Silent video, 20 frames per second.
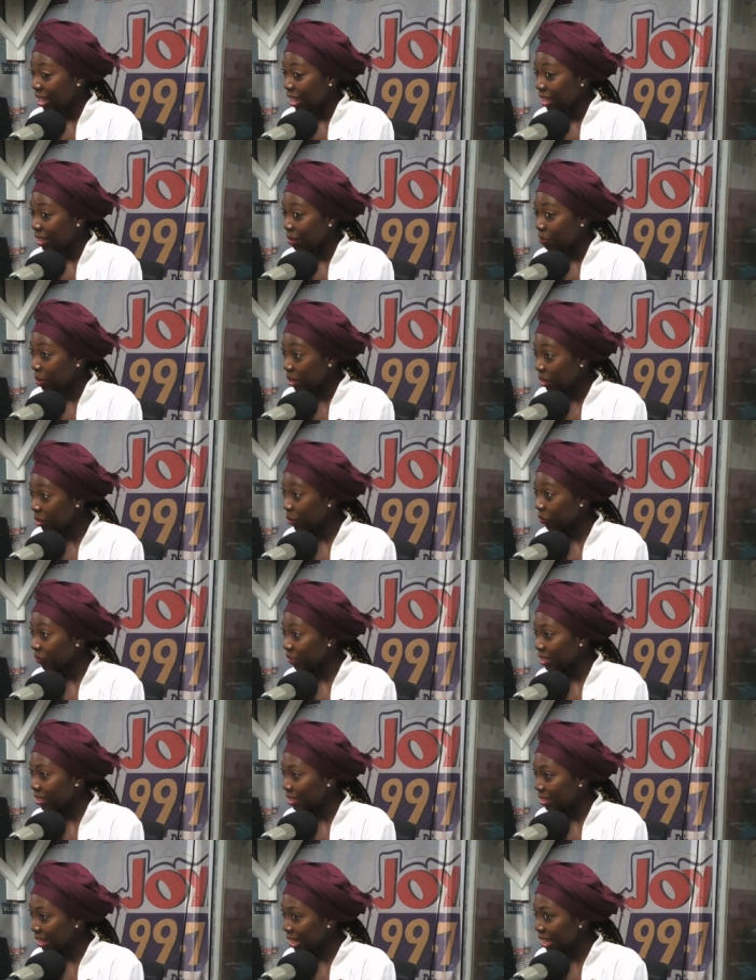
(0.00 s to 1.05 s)
and many of
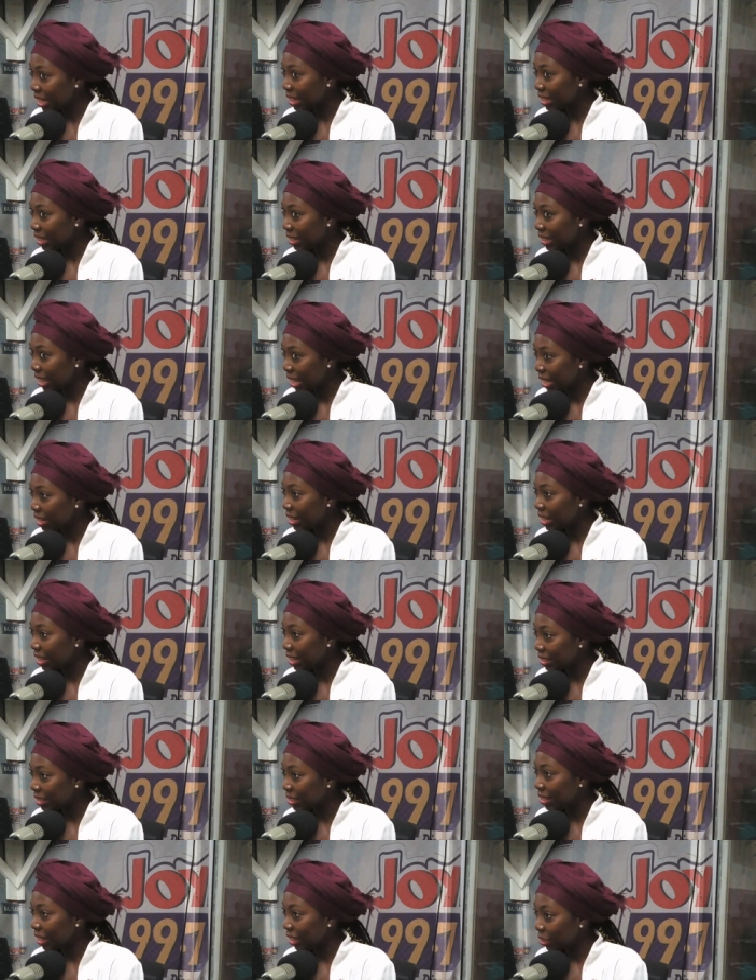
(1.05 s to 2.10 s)
us think Ghana
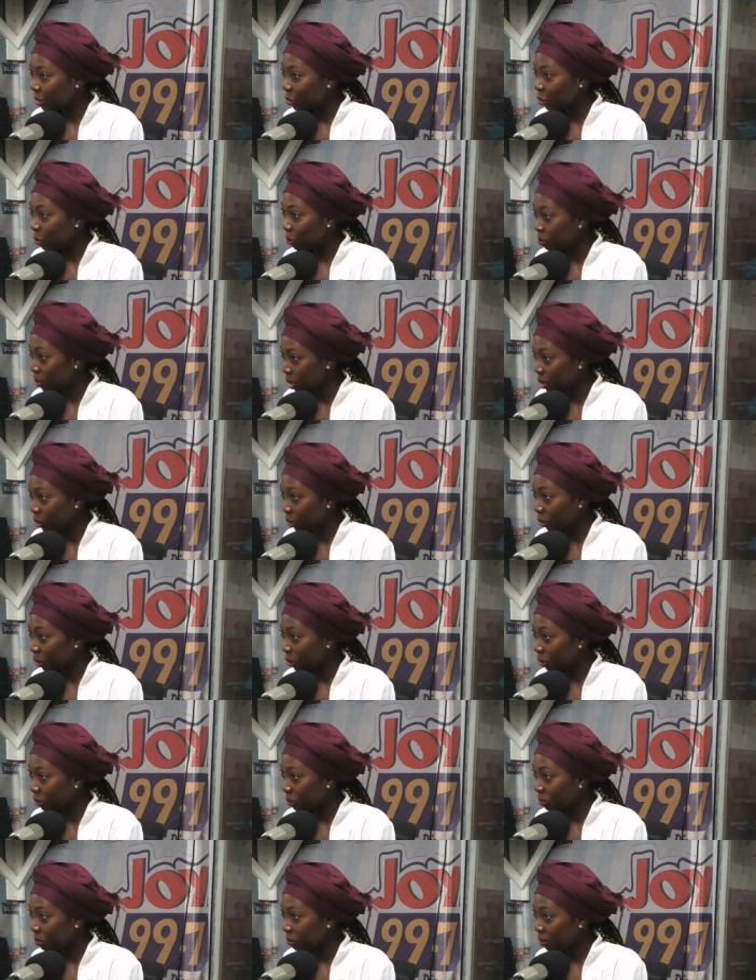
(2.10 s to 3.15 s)
is the end all be all,